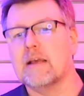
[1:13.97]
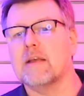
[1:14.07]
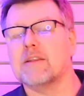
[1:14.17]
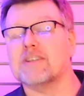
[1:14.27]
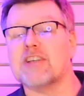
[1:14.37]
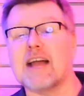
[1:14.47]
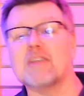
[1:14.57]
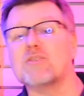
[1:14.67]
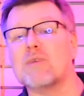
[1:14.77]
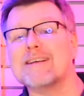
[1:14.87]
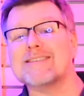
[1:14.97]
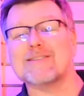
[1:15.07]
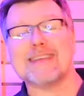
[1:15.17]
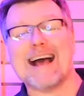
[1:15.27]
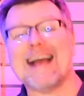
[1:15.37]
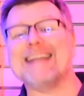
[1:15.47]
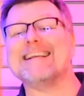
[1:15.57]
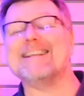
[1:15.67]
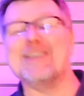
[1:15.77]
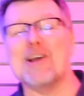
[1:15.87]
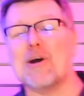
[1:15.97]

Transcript: The challenge is I didn't know